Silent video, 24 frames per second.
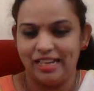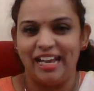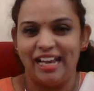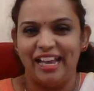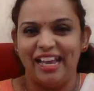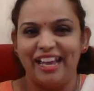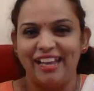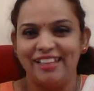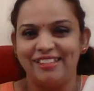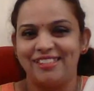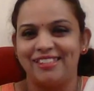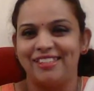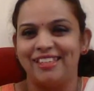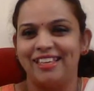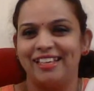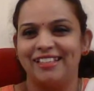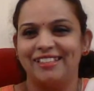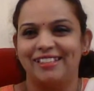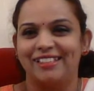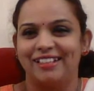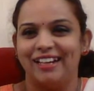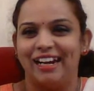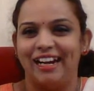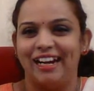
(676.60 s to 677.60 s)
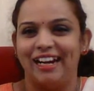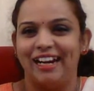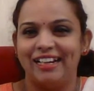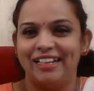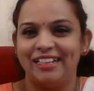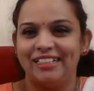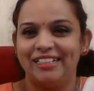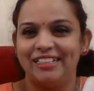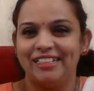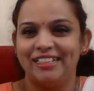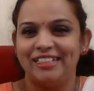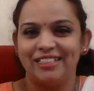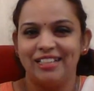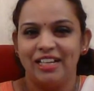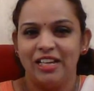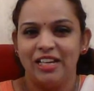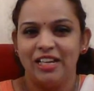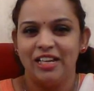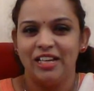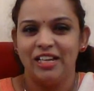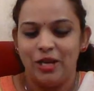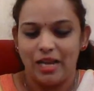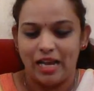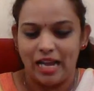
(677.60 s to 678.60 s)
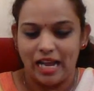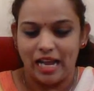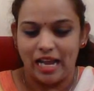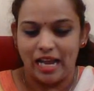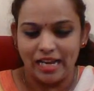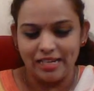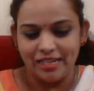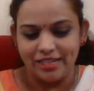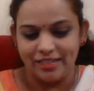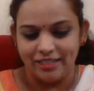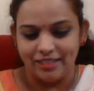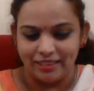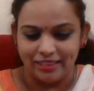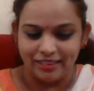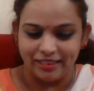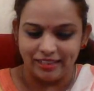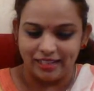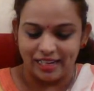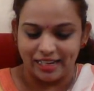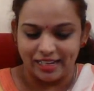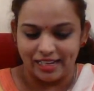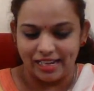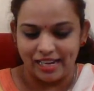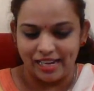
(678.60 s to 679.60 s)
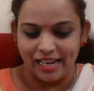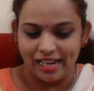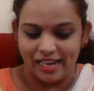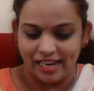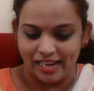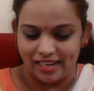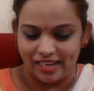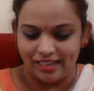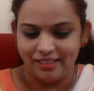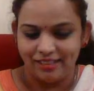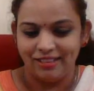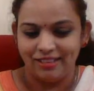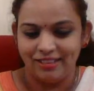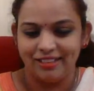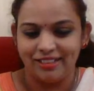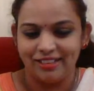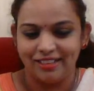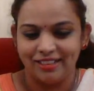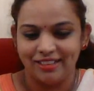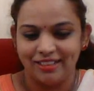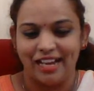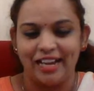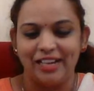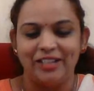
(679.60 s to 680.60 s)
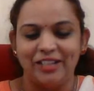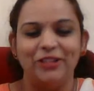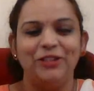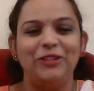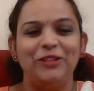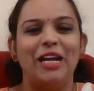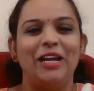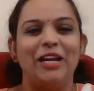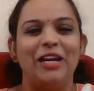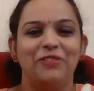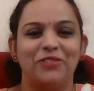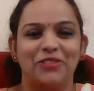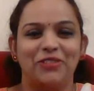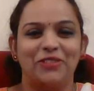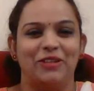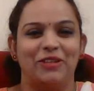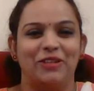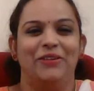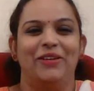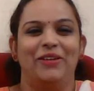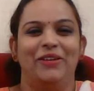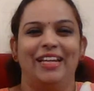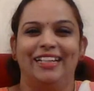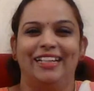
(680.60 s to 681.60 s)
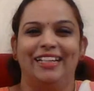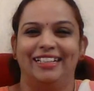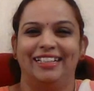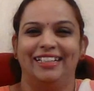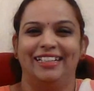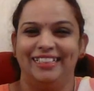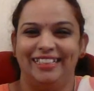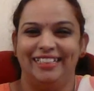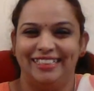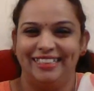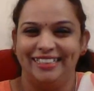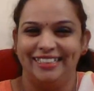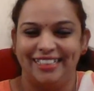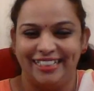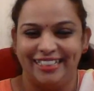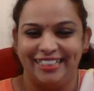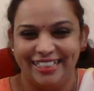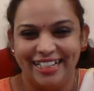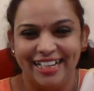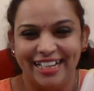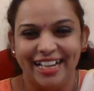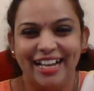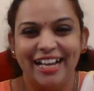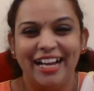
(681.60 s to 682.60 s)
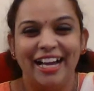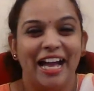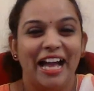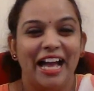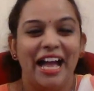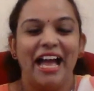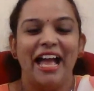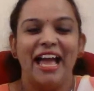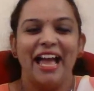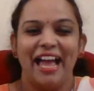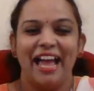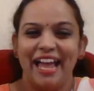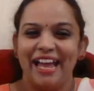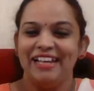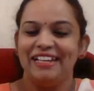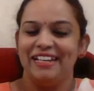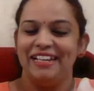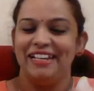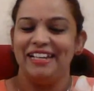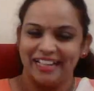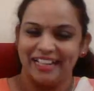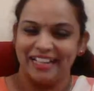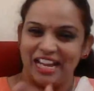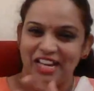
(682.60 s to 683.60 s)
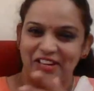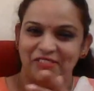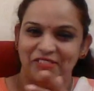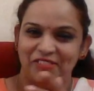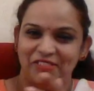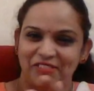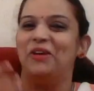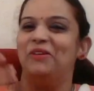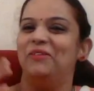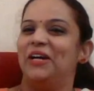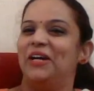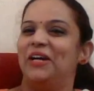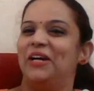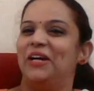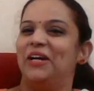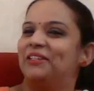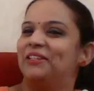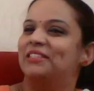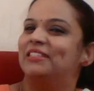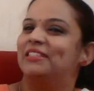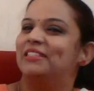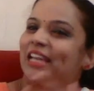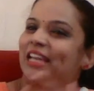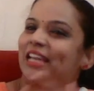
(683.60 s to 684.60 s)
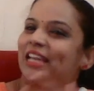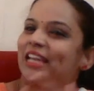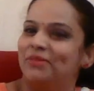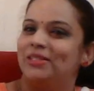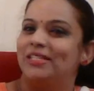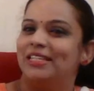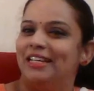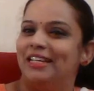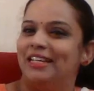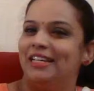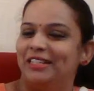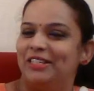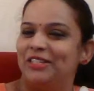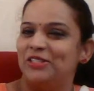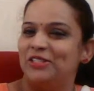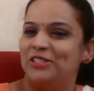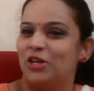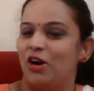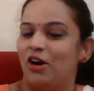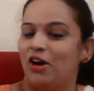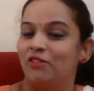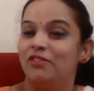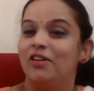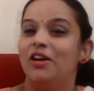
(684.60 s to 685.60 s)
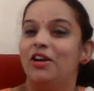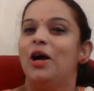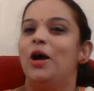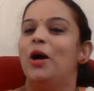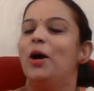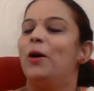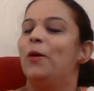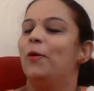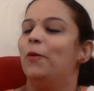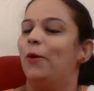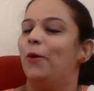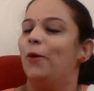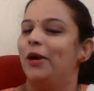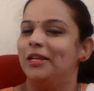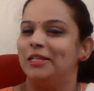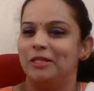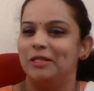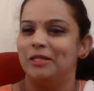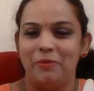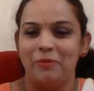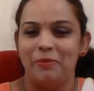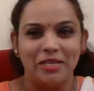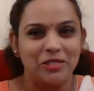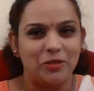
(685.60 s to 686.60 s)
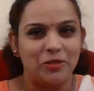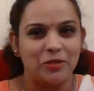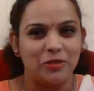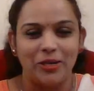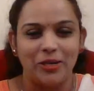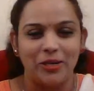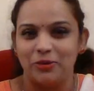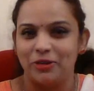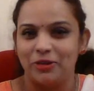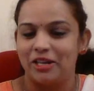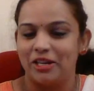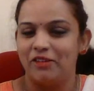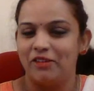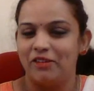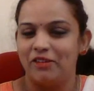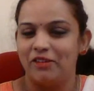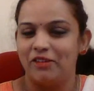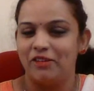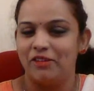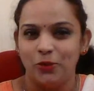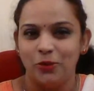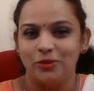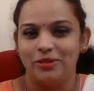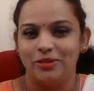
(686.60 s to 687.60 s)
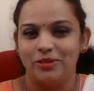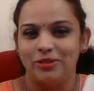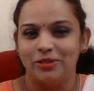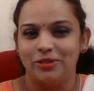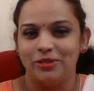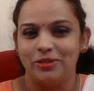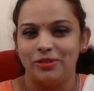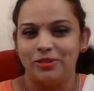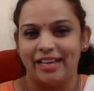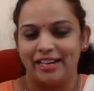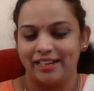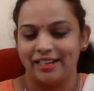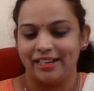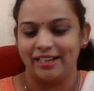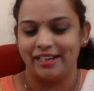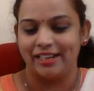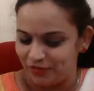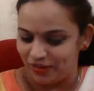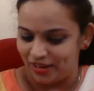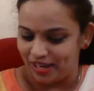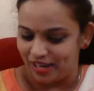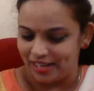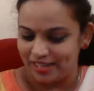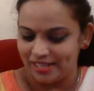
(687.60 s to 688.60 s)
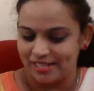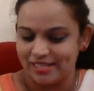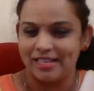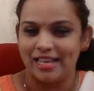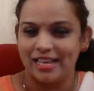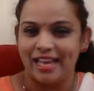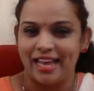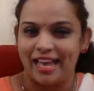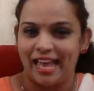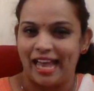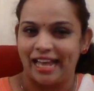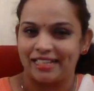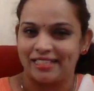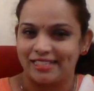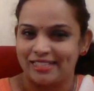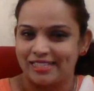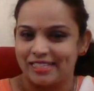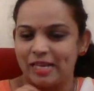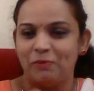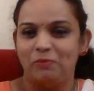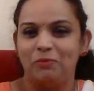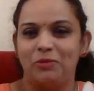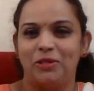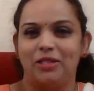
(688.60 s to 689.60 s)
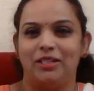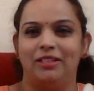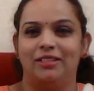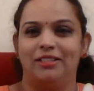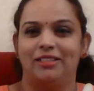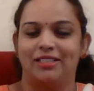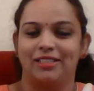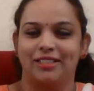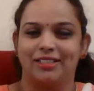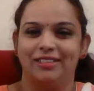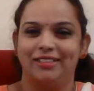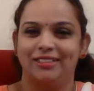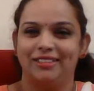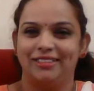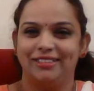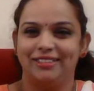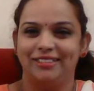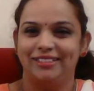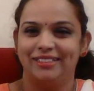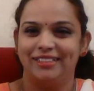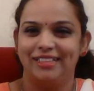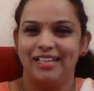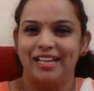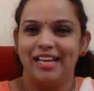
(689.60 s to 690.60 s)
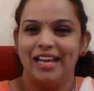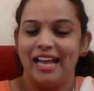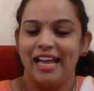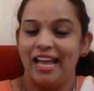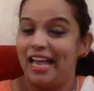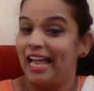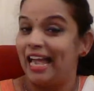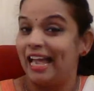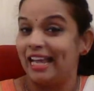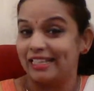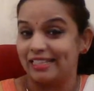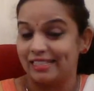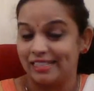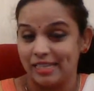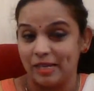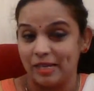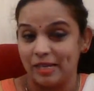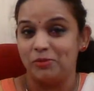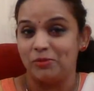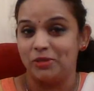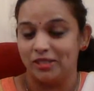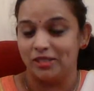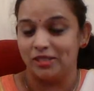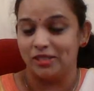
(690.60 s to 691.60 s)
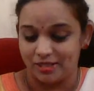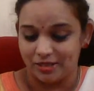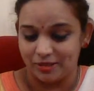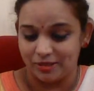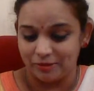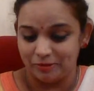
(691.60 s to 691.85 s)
H6 guys. And here again, Knight into F7. And again we go back to the same sentence of what is the best way to refute a sacrifice? Accept it. Accept it.